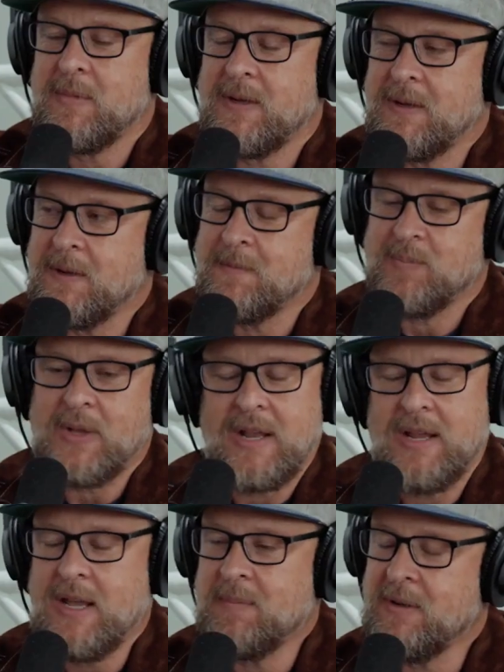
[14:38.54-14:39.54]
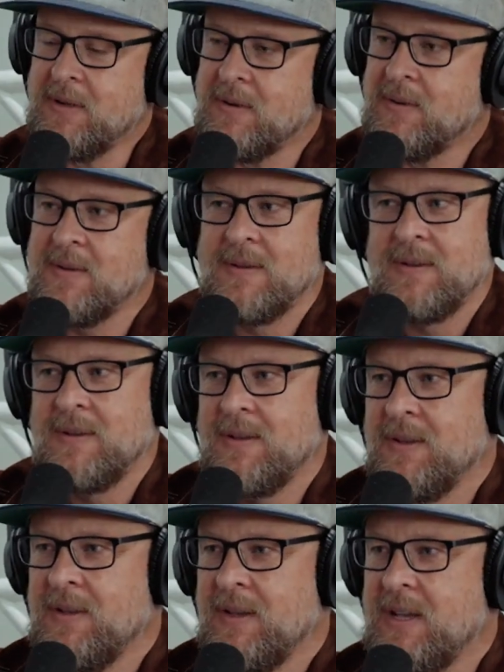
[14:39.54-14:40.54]
like, and he kept on
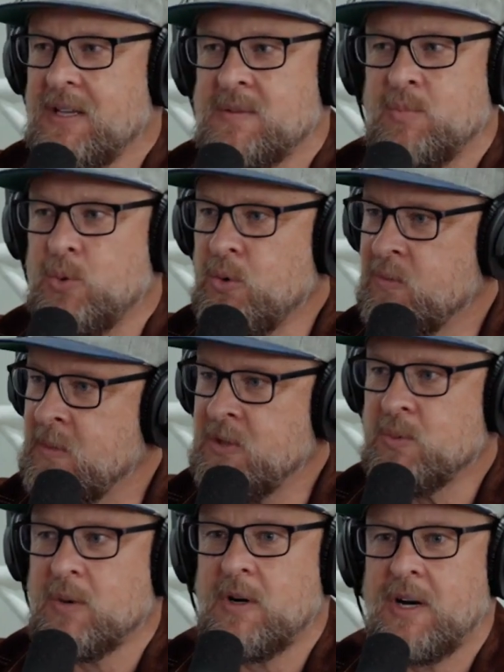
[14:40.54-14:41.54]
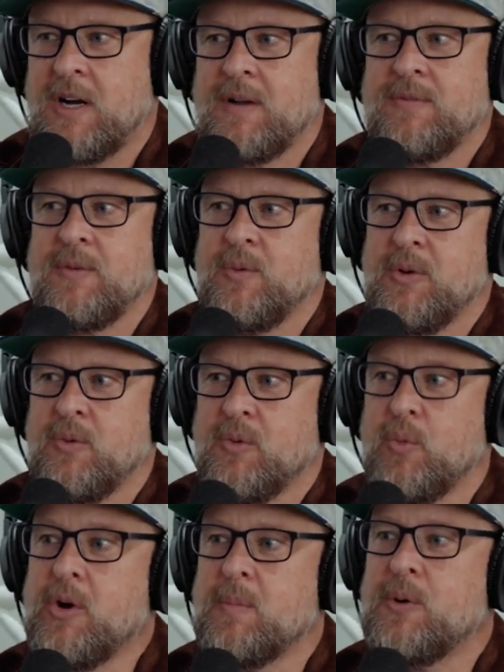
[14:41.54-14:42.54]
his movements were off. We
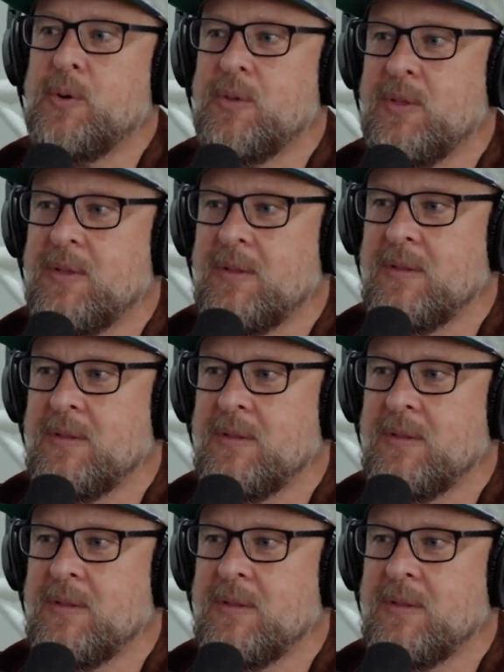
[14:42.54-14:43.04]
were both,